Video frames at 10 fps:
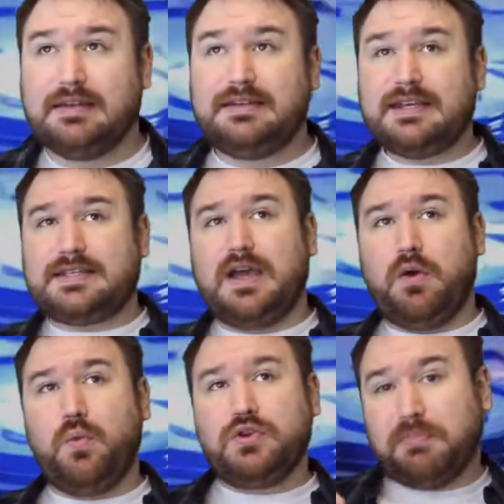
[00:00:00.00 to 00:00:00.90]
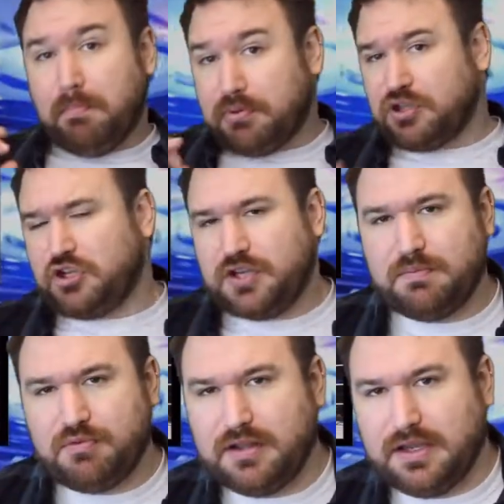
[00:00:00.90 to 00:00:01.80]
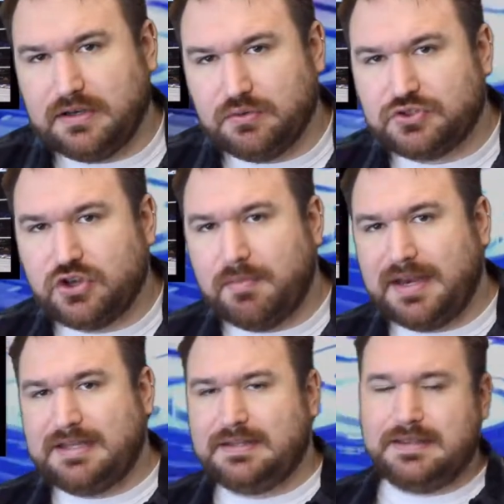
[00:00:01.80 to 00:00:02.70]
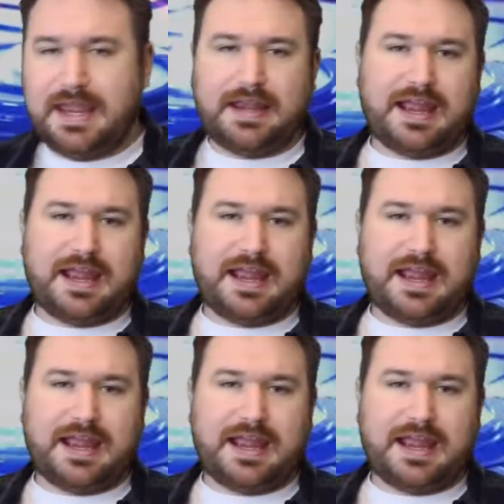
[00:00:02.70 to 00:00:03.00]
This was bloody brilliant. There were so many near